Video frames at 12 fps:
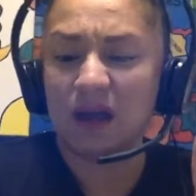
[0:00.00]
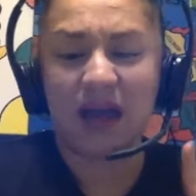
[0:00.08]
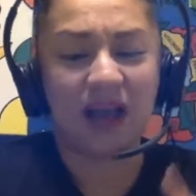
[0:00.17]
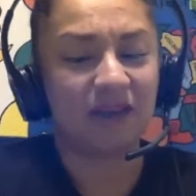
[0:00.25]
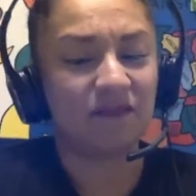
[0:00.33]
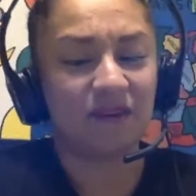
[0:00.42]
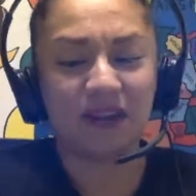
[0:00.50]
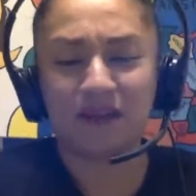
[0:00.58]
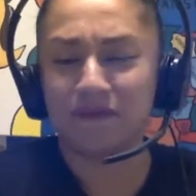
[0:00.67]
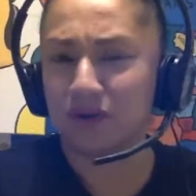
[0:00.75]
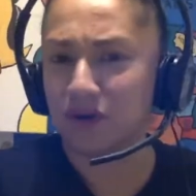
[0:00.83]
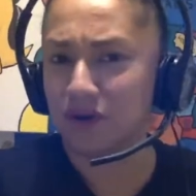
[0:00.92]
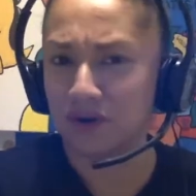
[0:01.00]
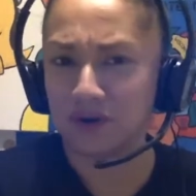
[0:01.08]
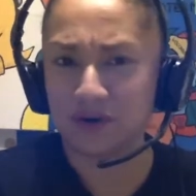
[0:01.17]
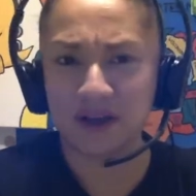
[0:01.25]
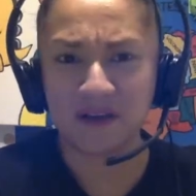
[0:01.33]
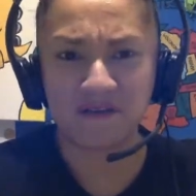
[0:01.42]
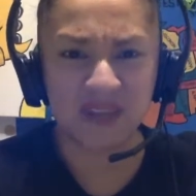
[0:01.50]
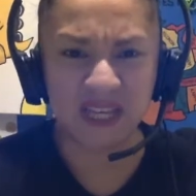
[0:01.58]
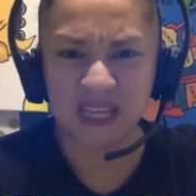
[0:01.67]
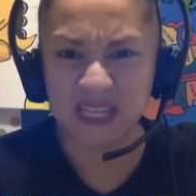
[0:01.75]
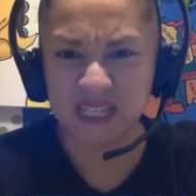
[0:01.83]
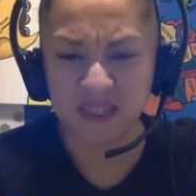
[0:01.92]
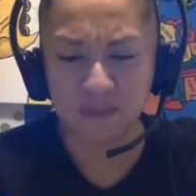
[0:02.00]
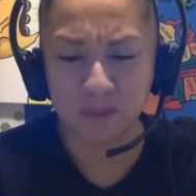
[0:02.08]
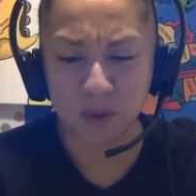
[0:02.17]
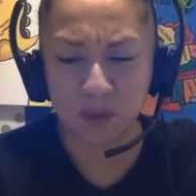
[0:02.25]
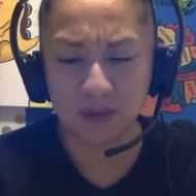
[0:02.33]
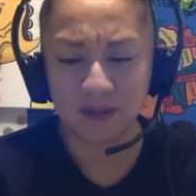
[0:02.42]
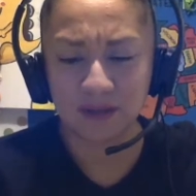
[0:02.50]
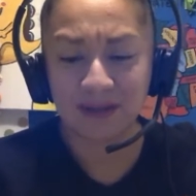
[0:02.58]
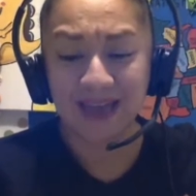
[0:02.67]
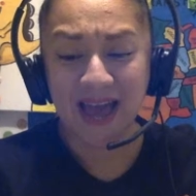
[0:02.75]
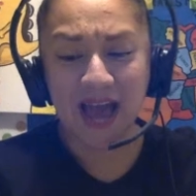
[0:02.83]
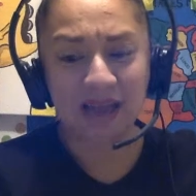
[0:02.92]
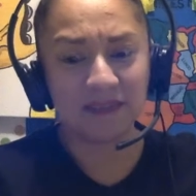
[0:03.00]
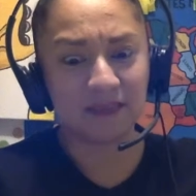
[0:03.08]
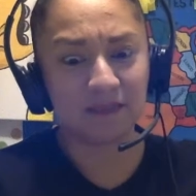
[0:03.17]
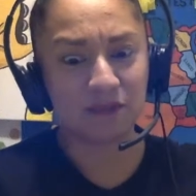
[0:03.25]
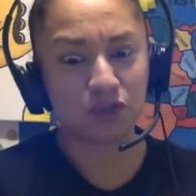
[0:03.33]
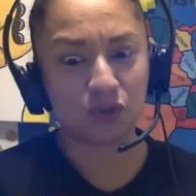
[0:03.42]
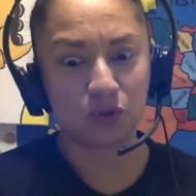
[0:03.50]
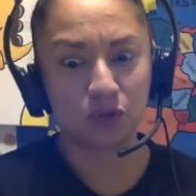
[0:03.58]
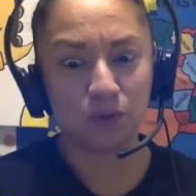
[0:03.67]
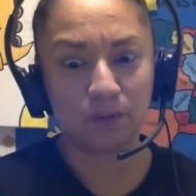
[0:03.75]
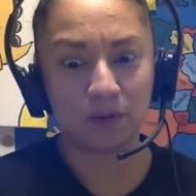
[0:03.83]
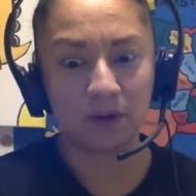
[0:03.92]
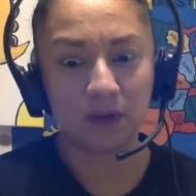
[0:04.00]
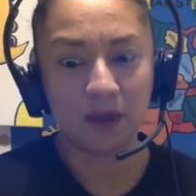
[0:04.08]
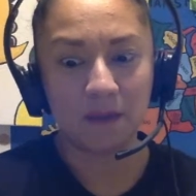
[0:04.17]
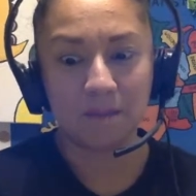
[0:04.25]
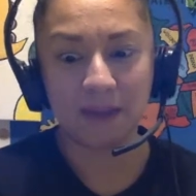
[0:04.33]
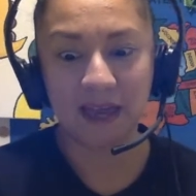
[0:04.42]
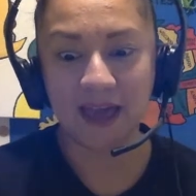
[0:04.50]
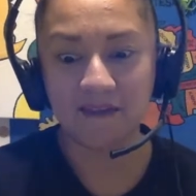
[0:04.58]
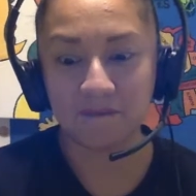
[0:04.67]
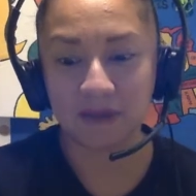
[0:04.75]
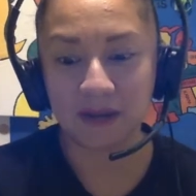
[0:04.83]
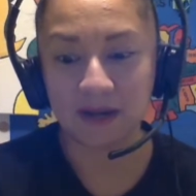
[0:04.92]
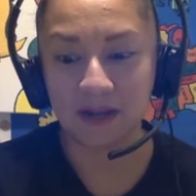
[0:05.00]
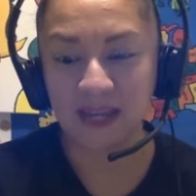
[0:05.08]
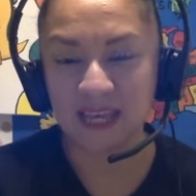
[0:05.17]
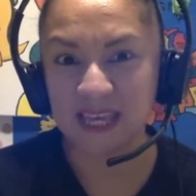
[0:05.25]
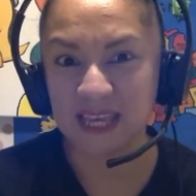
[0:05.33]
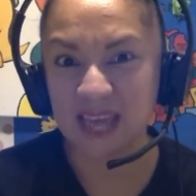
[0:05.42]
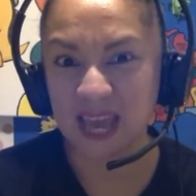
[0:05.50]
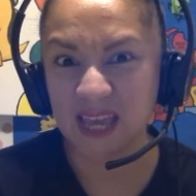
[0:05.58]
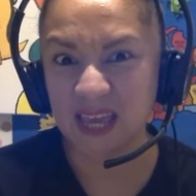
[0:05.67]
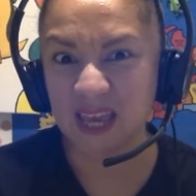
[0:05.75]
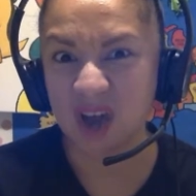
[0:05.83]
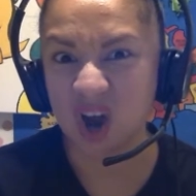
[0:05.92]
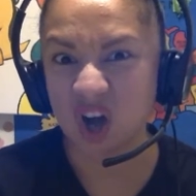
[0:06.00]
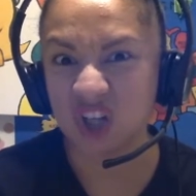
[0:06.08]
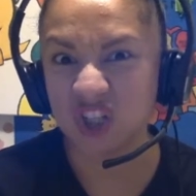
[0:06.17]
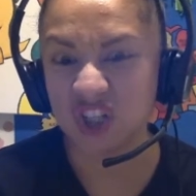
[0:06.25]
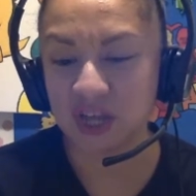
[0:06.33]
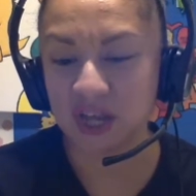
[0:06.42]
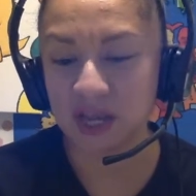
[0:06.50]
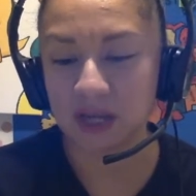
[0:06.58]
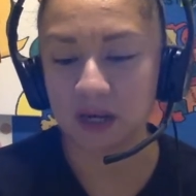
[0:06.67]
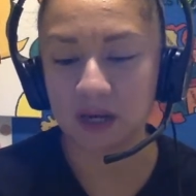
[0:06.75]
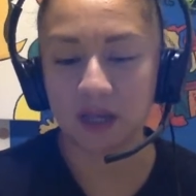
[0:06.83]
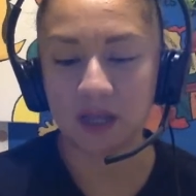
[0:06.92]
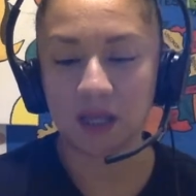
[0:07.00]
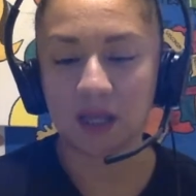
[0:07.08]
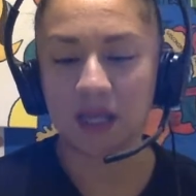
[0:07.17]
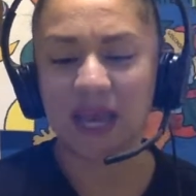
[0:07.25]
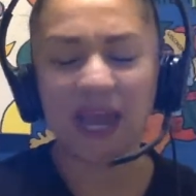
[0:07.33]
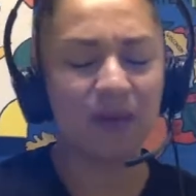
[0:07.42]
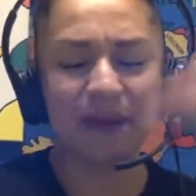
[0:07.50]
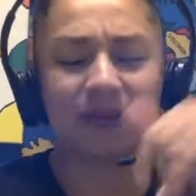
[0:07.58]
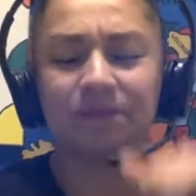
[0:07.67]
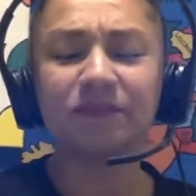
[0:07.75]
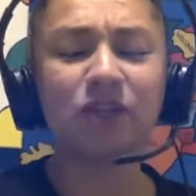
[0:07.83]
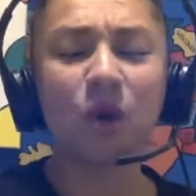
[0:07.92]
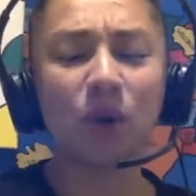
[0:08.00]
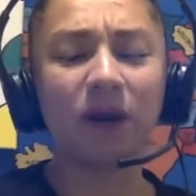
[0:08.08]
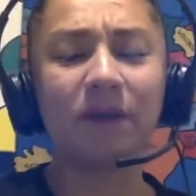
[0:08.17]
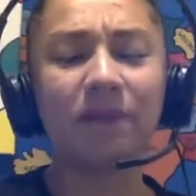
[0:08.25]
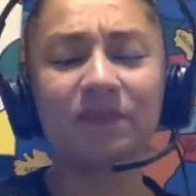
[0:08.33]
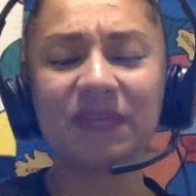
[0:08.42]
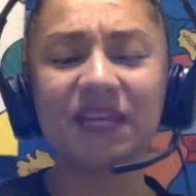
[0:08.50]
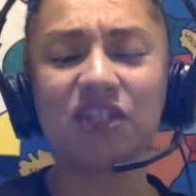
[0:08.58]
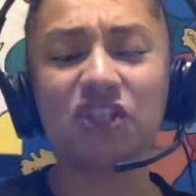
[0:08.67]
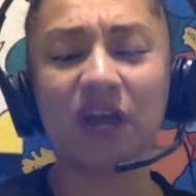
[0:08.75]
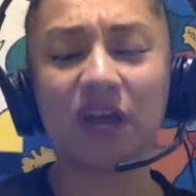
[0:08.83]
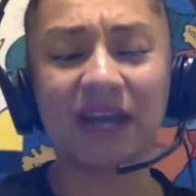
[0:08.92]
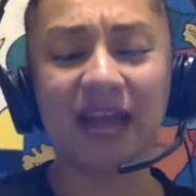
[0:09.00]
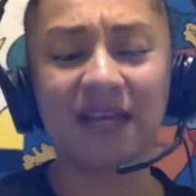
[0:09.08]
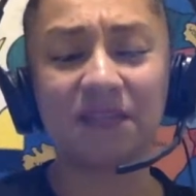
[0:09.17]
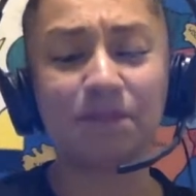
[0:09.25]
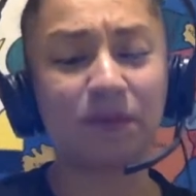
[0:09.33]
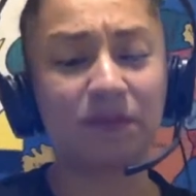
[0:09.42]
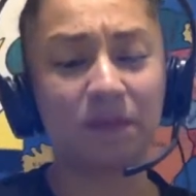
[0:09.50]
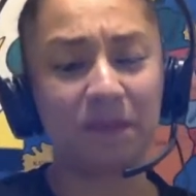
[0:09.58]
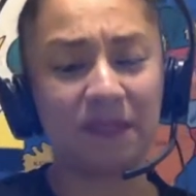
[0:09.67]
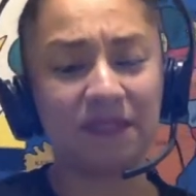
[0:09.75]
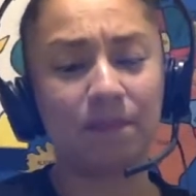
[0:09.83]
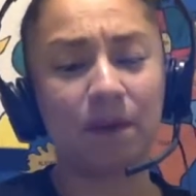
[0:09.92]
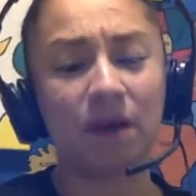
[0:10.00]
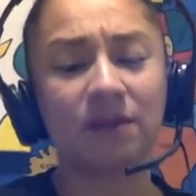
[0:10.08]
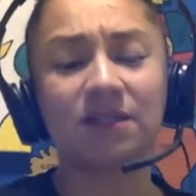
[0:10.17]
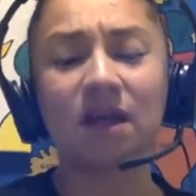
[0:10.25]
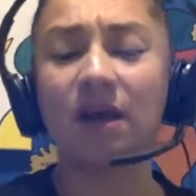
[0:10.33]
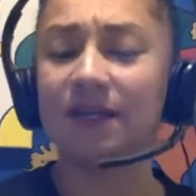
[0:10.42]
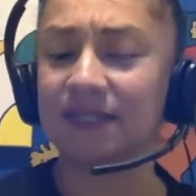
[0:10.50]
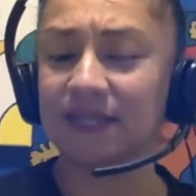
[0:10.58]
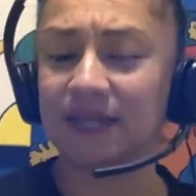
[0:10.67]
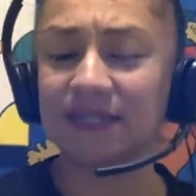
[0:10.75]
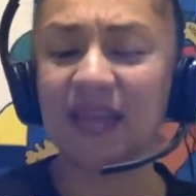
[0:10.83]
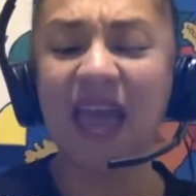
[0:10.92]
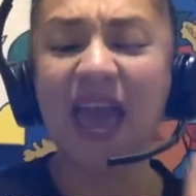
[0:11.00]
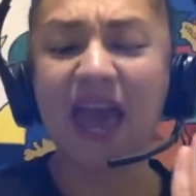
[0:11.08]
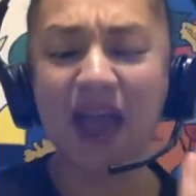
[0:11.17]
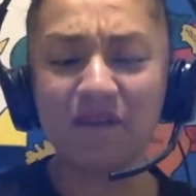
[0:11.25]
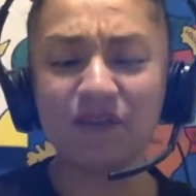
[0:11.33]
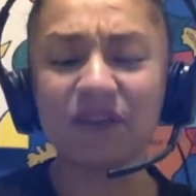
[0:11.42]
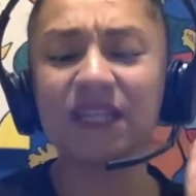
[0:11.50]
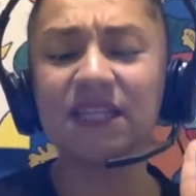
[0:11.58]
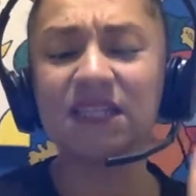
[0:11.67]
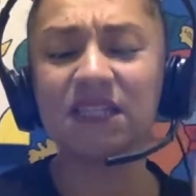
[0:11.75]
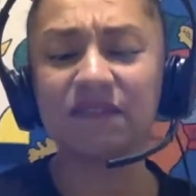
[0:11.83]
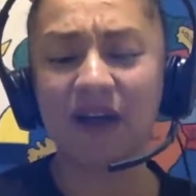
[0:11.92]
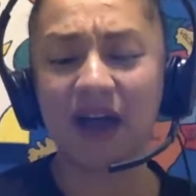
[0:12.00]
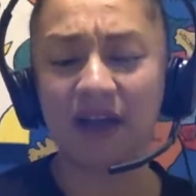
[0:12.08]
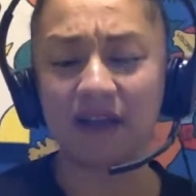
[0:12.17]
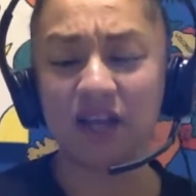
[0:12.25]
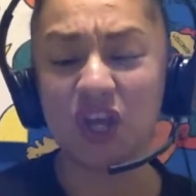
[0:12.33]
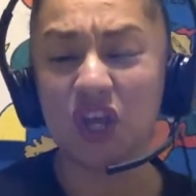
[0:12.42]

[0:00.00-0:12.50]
I've never heard of the East Pole. I think Mr. Cooper may have been yanking our chain. Anyway, don't worry, he shouted as he put the pizza box on his desk. Everything's fine.